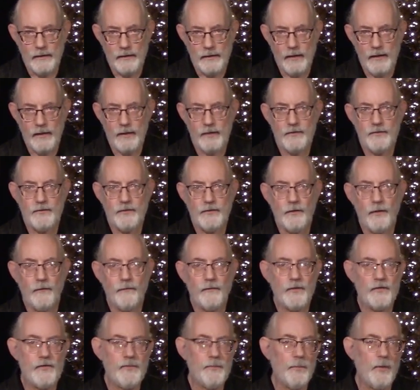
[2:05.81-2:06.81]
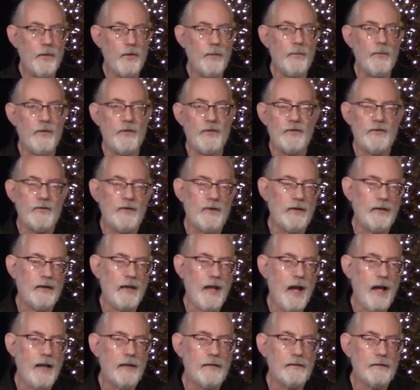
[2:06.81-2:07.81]
And it served its purpose. It
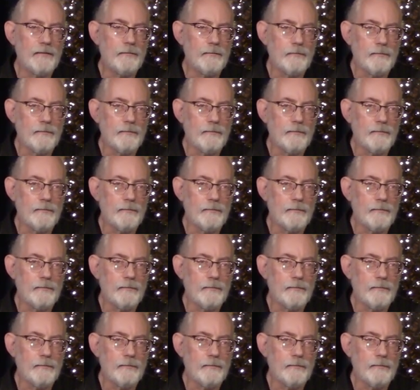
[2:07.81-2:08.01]
got